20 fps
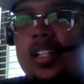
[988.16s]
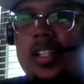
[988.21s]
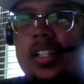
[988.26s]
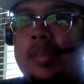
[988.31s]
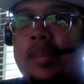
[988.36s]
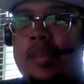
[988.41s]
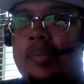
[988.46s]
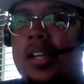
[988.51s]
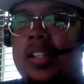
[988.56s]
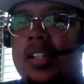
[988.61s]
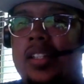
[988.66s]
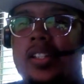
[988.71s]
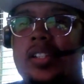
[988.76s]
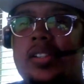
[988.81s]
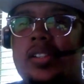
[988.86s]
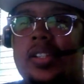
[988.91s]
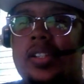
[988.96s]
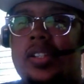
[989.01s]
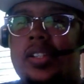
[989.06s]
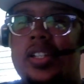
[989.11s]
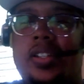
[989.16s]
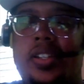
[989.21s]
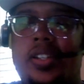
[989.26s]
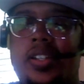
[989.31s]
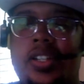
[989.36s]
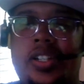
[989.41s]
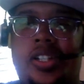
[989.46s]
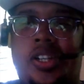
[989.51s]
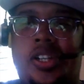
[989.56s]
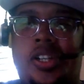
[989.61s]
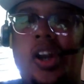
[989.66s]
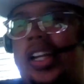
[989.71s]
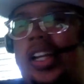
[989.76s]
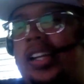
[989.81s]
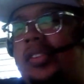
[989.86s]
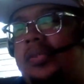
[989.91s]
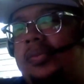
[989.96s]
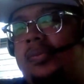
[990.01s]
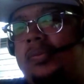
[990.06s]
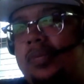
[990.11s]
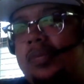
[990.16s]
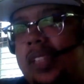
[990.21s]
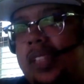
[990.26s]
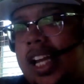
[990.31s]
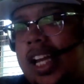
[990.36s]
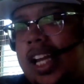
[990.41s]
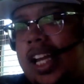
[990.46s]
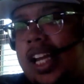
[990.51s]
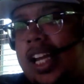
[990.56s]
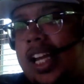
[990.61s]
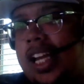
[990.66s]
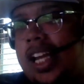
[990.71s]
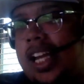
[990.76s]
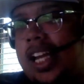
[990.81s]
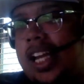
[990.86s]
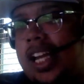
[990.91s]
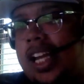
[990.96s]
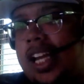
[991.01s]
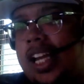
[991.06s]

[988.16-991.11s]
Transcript: about the, the, the journey that from point